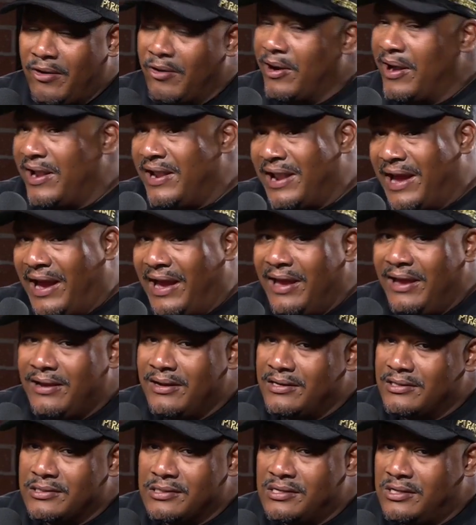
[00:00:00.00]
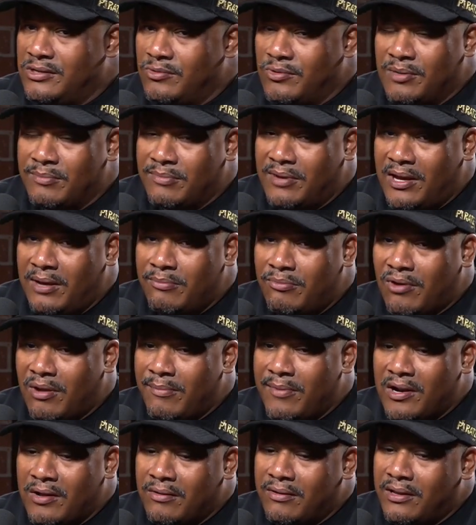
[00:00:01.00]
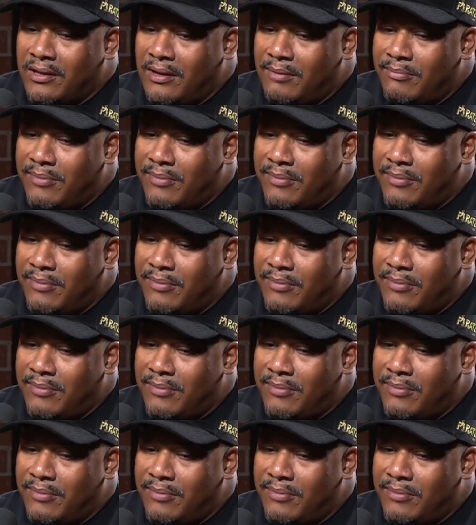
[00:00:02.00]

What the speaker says: or at night, and just doing them by appointment only.